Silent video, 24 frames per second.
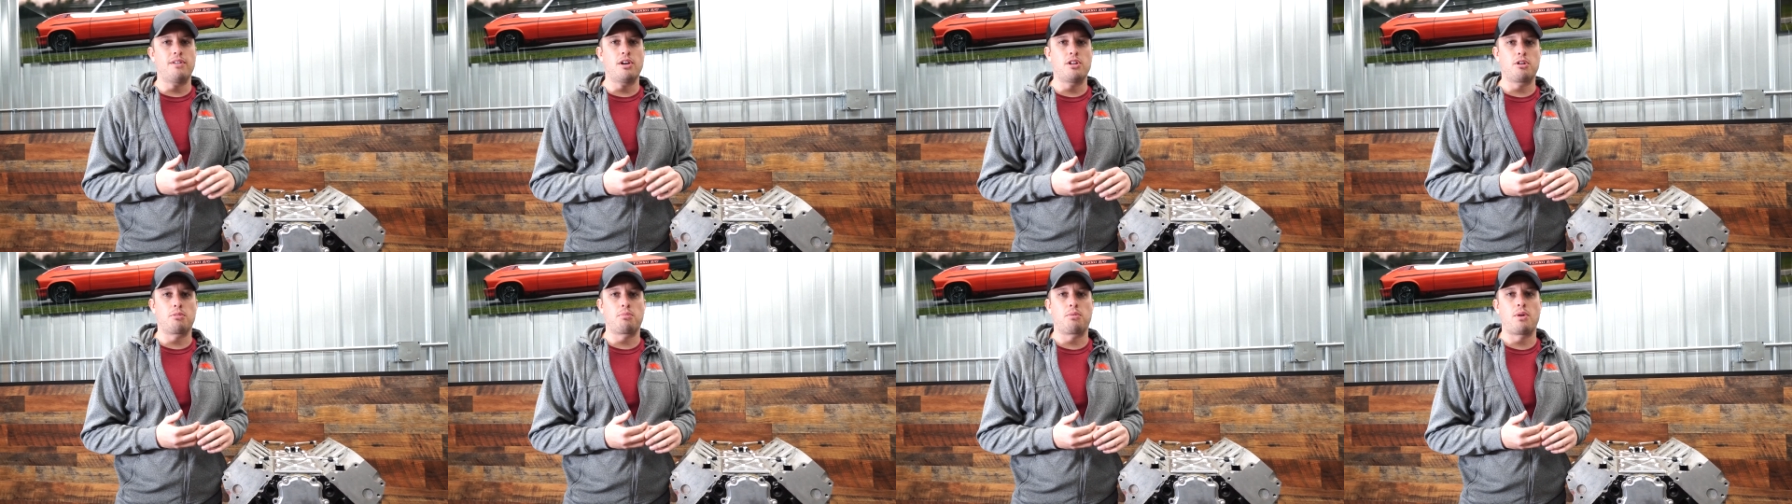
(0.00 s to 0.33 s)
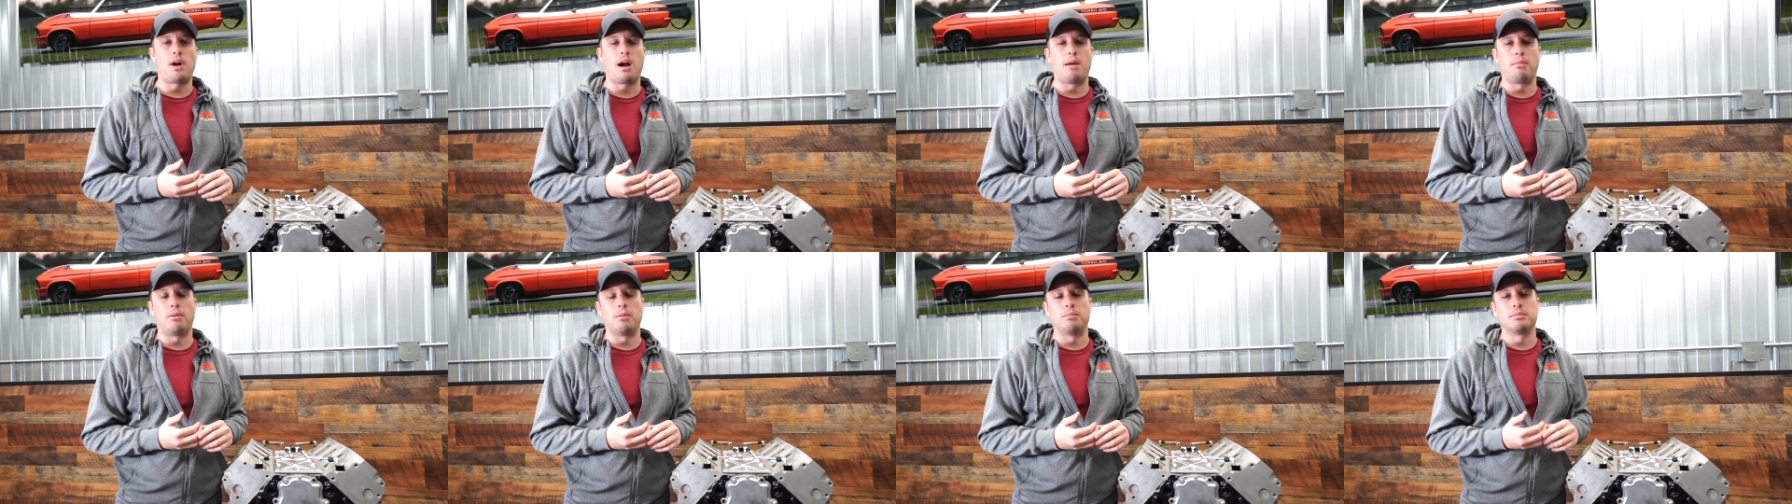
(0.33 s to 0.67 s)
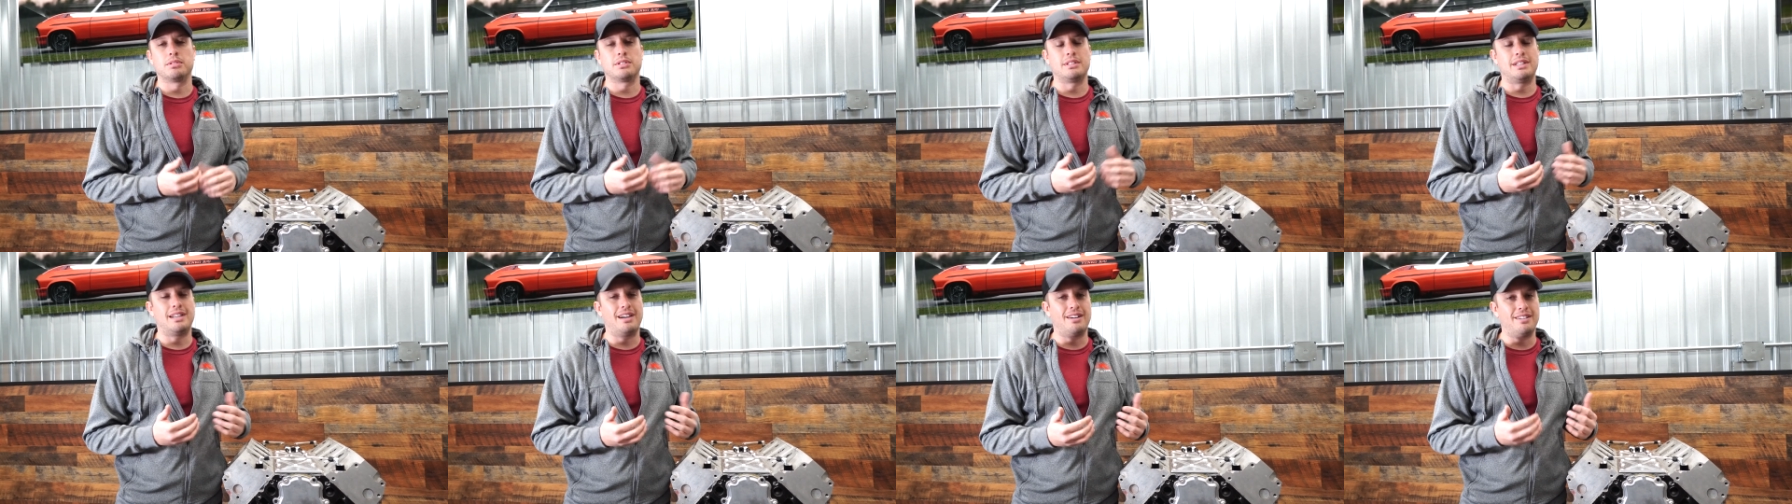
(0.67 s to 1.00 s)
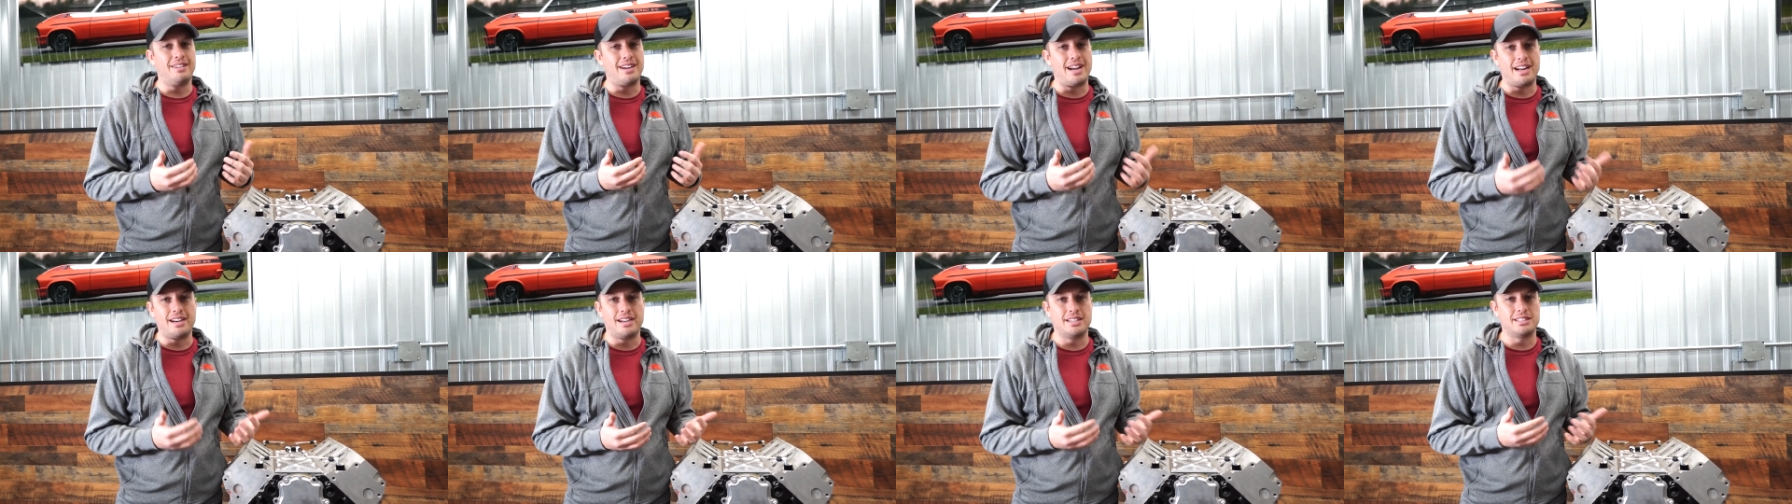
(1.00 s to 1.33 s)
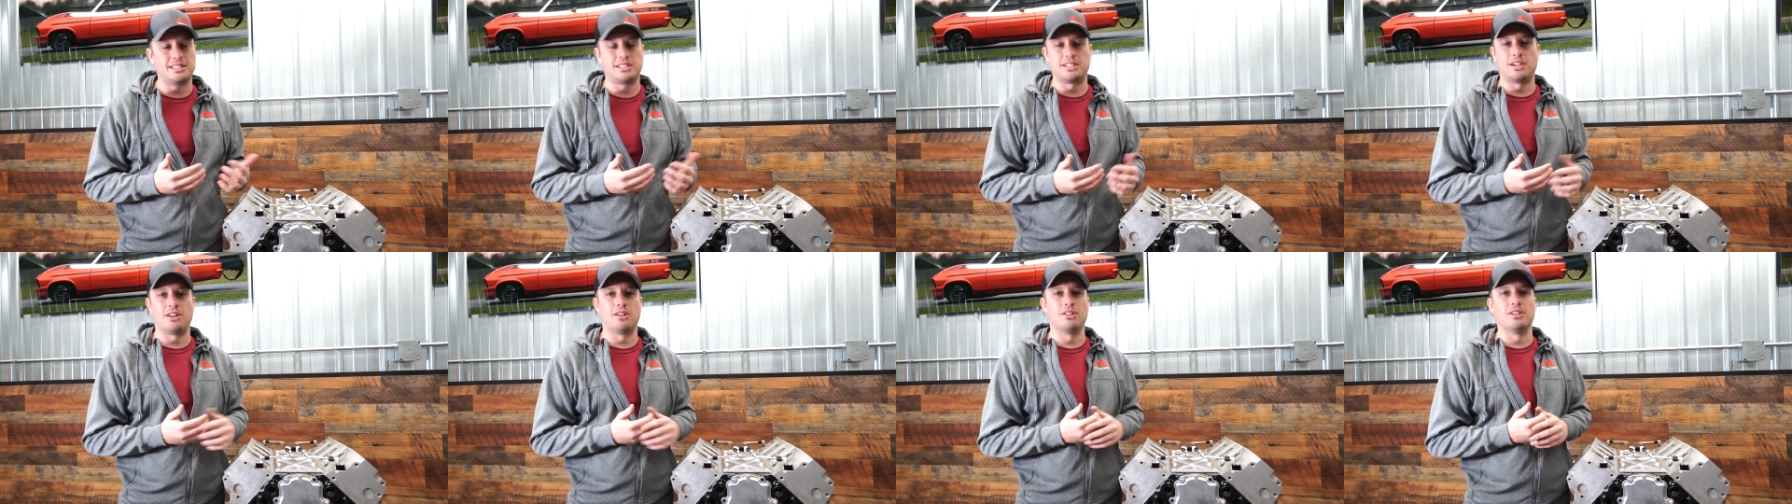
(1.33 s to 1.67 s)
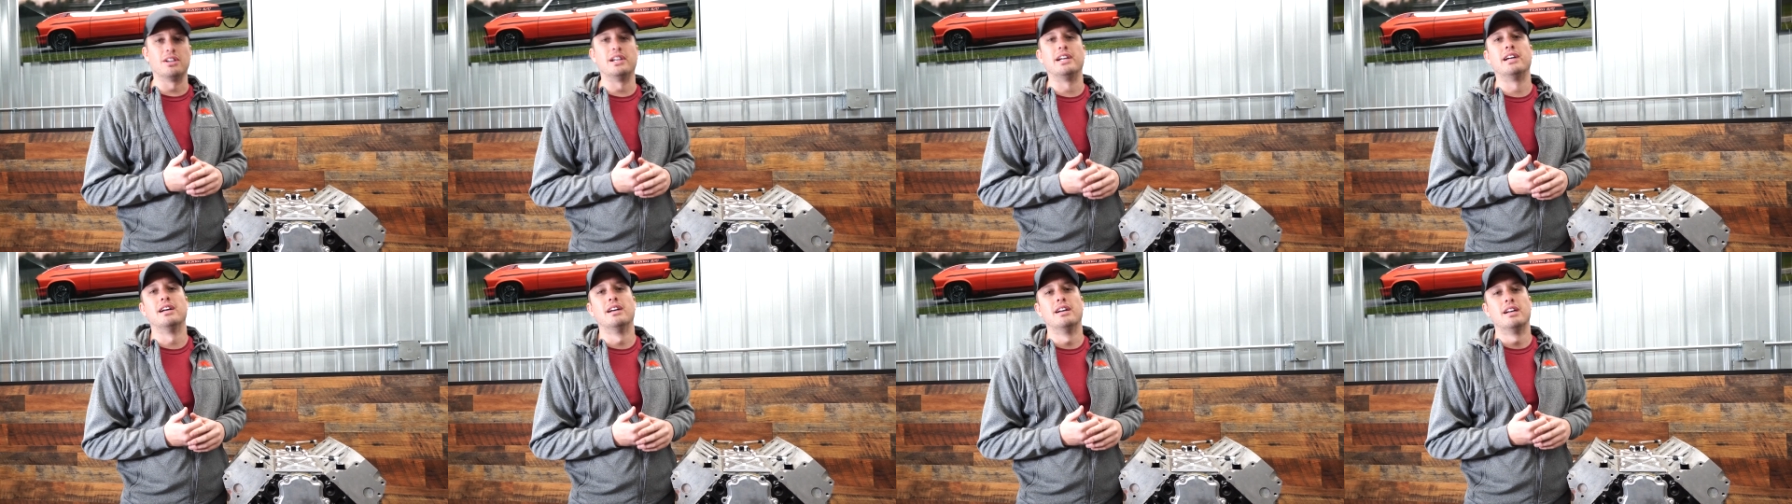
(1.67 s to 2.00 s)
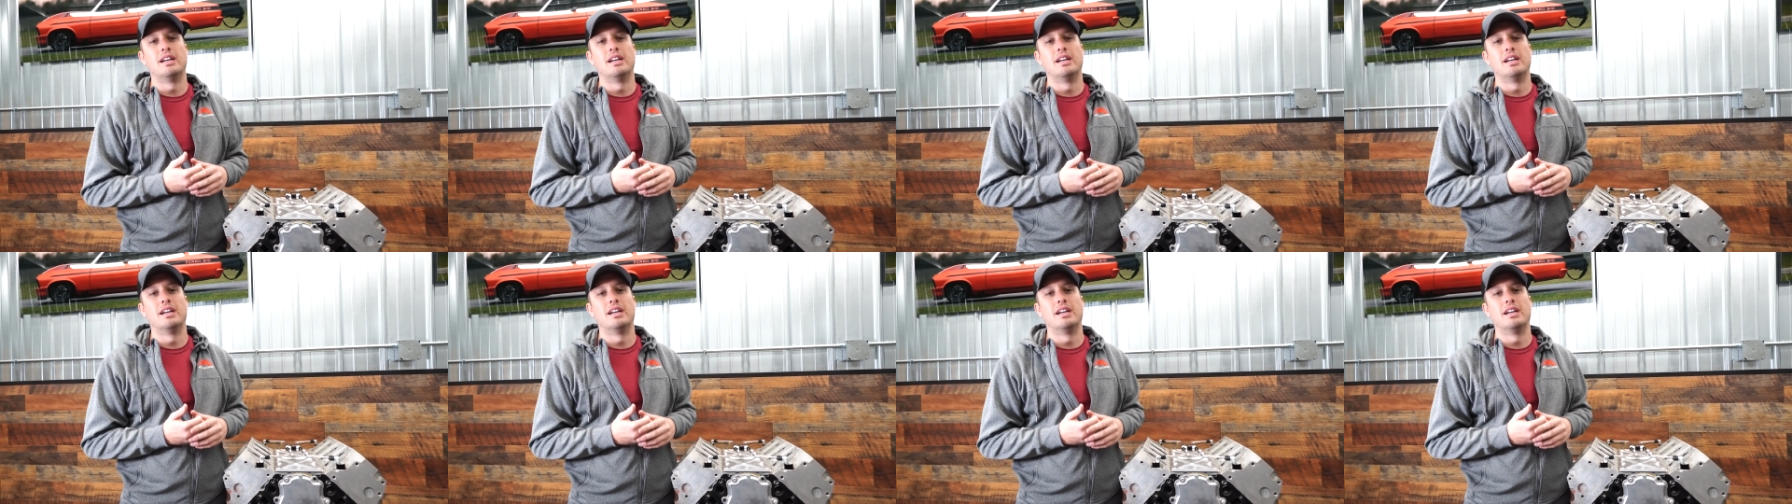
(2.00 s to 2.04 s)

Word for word: other problems. No, not necessarily.